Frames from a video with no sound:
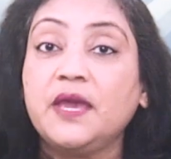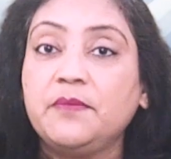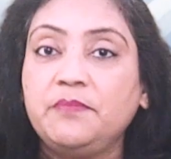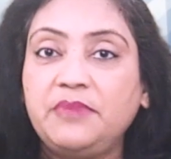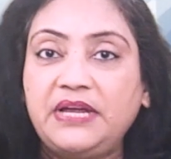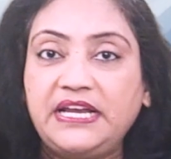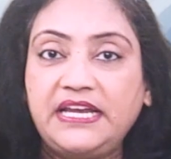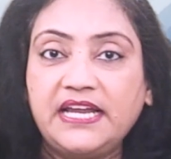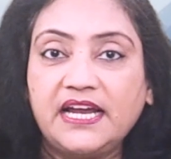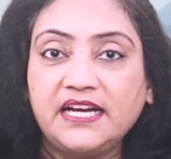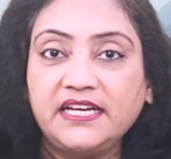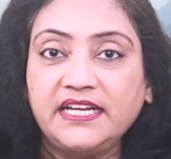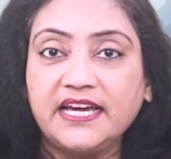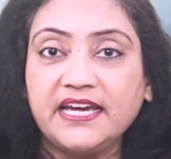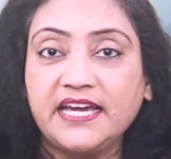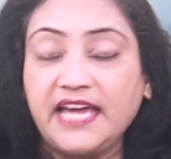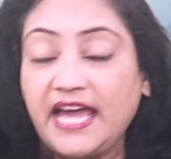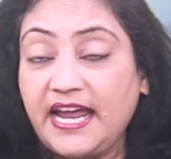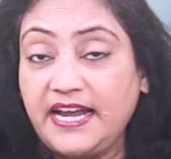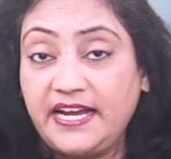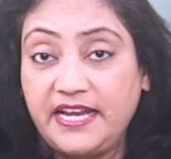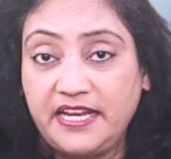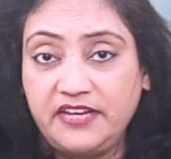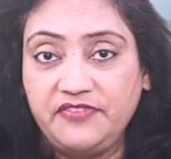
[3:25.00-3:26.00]
MediaTek
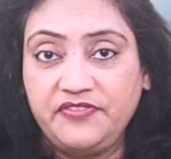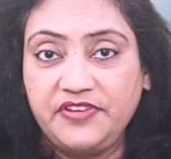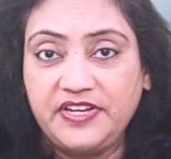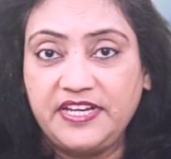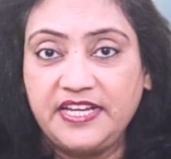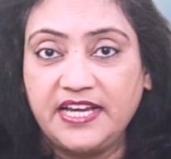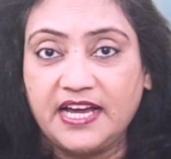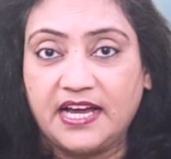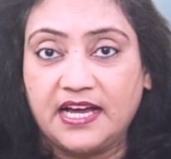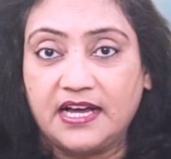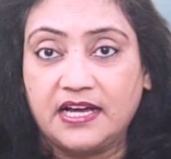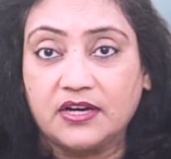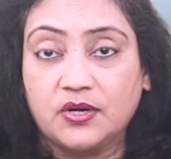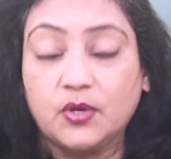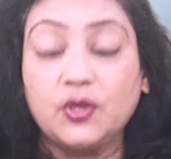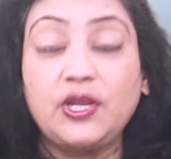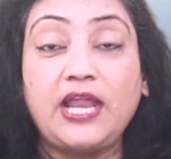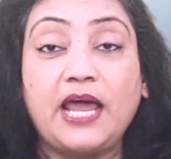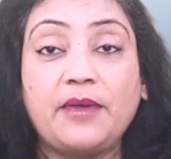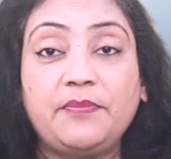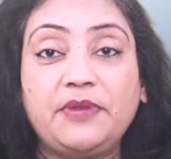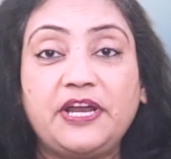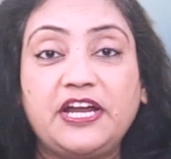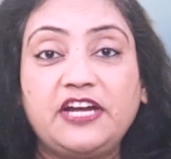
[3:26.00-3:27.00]
and NVIDIA
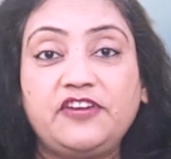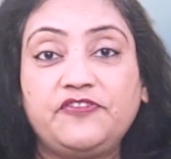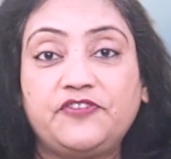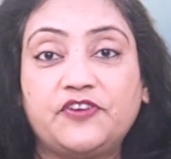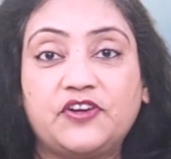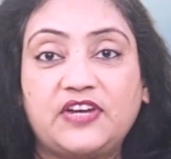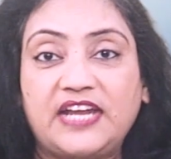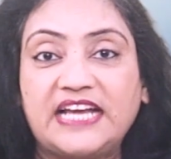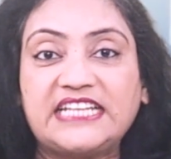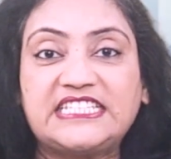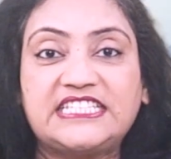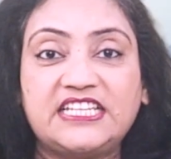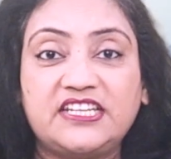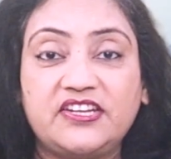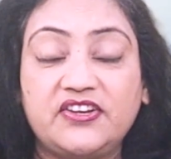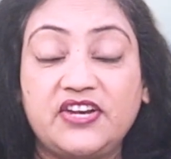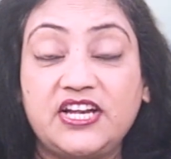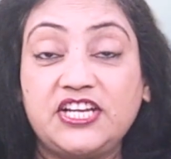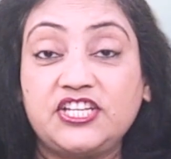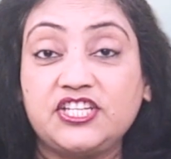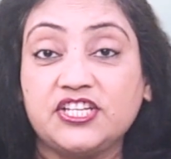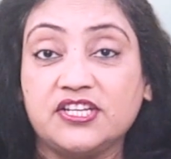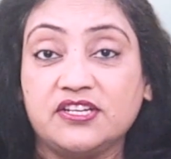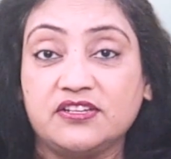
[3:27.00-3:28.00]
collaborate for
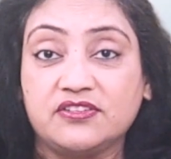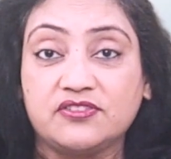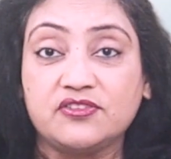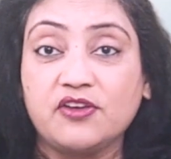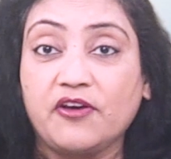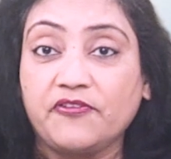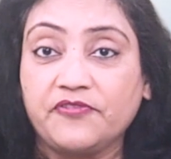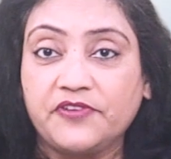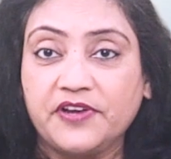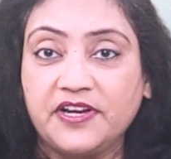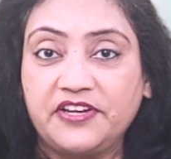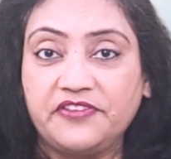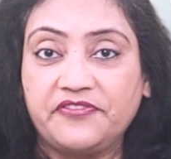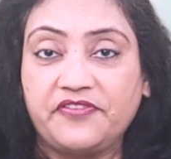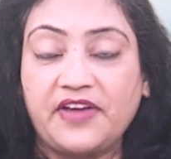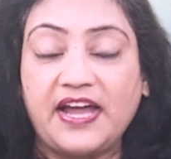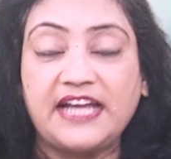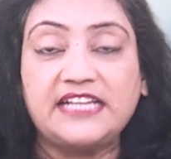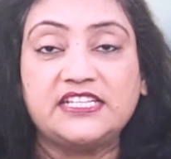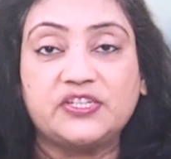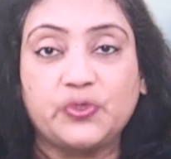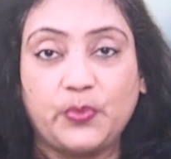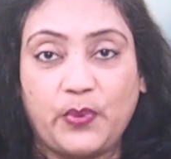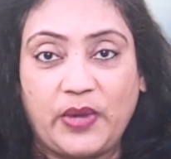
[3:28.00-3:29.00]
next-generation
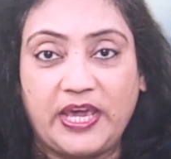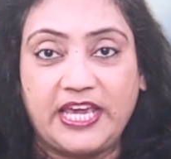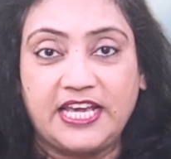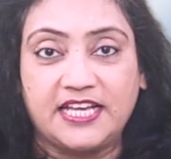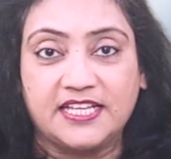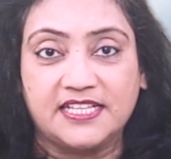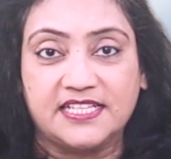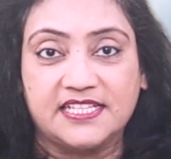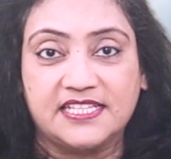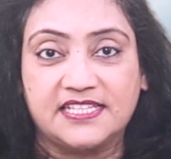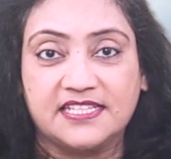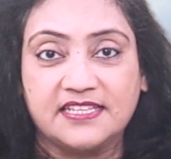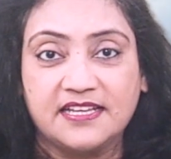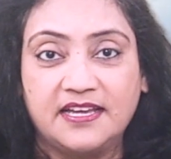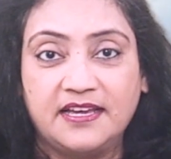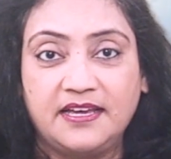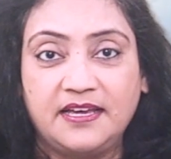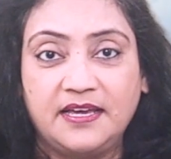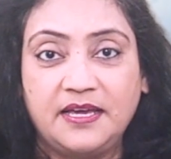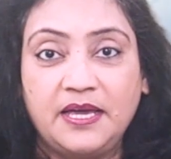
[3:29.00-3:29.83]
software-defined vehicles.